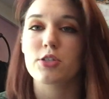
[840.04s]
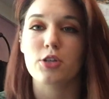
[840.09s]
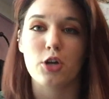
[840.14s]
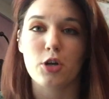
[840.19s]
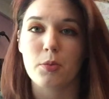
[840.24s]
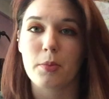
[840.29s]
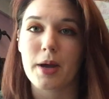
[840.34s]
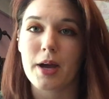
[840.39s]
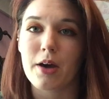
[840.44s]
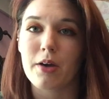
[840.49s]
a
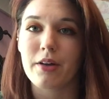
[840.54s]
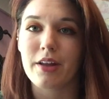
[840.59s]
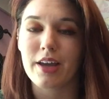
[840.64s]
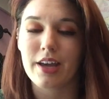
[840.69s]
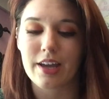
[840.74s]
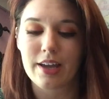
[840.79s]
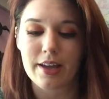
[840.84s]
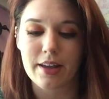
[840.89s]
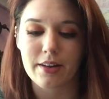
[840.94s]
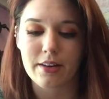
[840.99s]
certain amount,
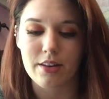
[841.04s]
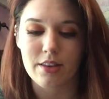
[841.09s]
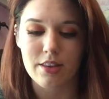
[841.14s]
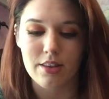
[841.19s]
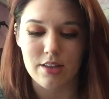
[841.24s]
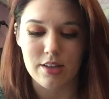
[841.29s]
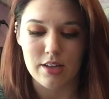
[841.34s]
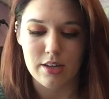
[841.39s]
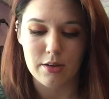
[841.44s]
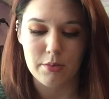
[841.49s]
and
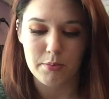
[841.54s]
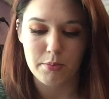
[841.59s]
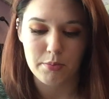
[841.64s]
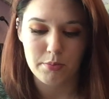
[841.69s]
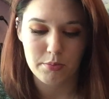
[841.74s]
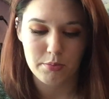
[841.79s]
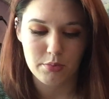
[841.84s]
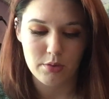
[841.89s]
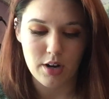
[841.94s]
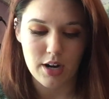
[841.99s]
the
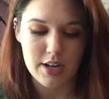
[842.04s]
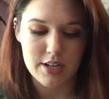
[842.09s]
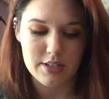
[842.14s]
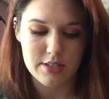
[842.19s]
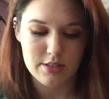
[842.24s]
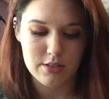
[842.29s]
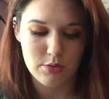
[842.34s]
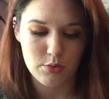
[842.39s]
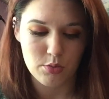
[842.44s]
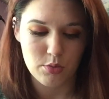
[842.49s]

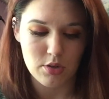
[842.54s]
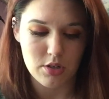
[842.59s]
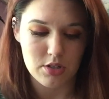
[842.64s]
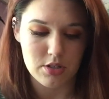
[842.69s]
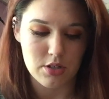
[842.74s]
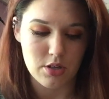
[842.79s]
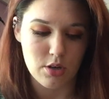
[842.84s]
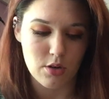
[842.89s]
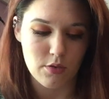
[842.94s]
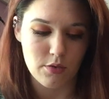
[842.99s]
price
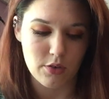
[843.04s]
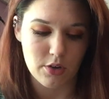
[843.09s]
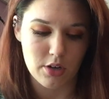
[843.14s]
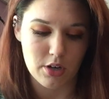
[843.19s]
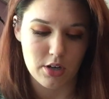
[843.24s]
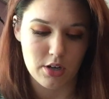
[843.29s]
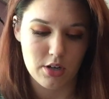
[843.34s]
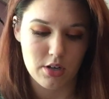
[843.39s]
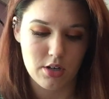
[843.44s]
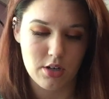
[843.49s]
was
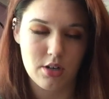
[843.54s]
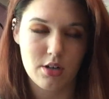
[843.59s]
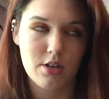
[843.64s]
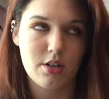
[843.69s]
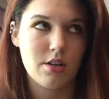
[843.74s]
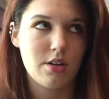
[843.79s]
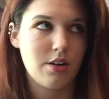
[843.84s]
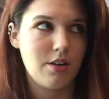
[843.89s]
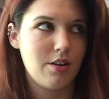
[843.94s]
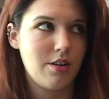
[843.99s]
over
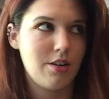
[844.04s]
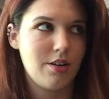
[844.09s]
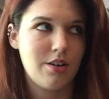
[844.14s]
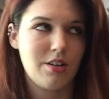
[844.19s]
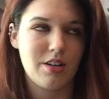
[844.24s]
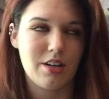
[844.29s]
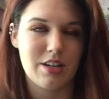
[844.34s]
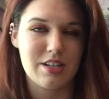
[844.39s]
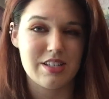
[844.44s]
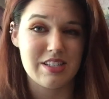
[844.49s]

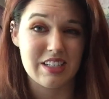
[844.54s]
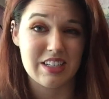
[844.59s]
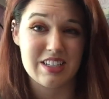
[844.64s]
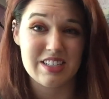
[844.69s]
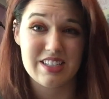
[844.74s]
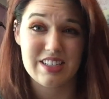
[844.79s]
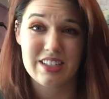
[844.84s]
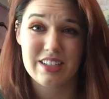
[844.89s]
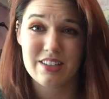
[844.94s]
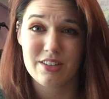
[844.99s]

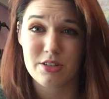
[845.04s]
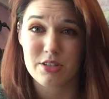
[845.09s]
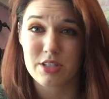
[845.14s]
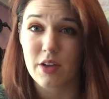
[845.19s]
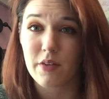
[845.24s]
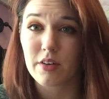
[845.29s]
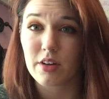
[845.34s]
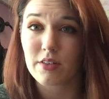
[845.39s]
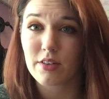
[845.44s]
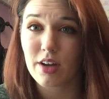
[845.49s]
60 or
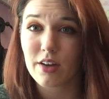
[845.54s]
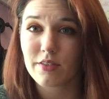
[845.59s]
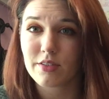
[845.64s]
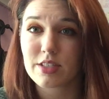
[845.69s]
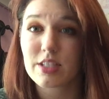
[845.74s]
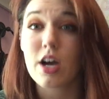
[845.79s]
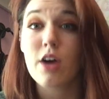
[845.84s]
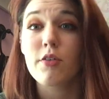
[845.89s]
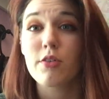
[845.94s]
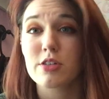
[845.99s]
75, it
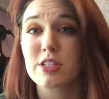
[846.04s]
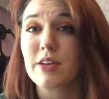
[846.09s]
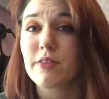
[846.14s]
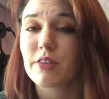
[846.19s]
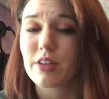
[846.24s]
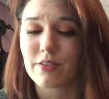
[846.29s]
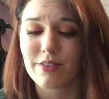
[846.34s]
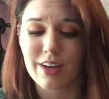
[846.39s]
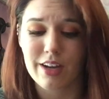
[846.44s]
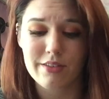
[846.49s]
was over
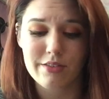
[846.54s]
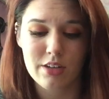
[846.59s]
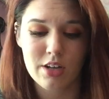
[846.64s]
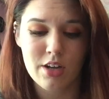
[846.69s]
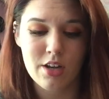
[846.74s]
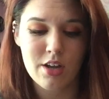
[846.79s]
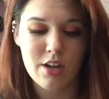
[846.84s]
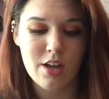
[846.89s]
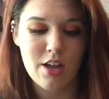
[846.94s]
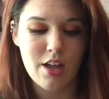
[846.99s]
75,
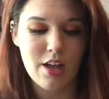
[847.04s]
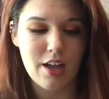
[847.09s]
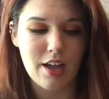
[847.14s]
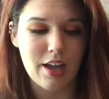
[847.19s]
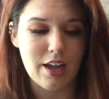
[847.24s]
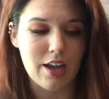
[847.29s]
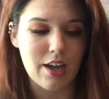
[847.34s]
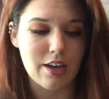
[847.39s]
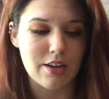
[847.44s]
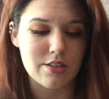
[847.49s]

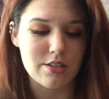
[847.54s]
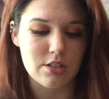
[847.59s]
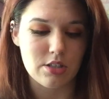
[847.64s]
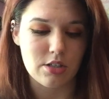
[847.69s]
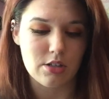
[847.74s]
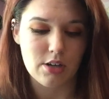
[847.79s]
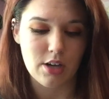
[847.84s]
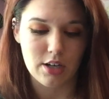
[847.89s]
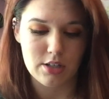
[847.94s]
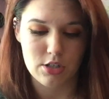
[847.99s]
and
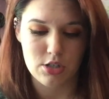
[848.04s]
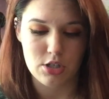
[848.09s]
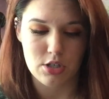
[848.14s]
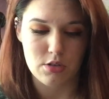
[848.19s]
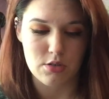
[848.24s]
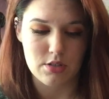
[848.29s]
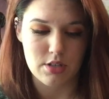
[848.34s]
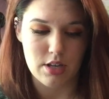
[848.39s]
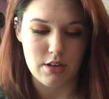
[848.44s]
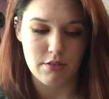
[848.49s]
you got to
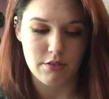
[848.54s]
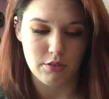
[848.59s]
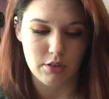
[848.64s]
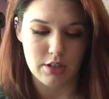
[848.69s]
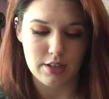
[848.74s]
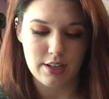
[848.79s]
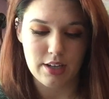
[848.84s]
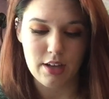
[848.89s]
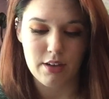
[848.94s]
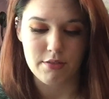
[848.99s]
choose a free
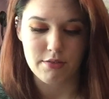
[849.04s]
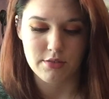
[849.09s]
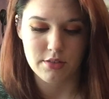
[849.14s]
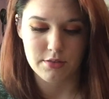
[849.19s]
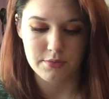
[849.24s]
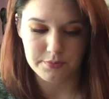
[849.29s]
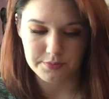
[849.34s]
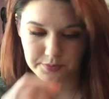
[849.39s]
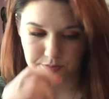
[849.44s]
gift.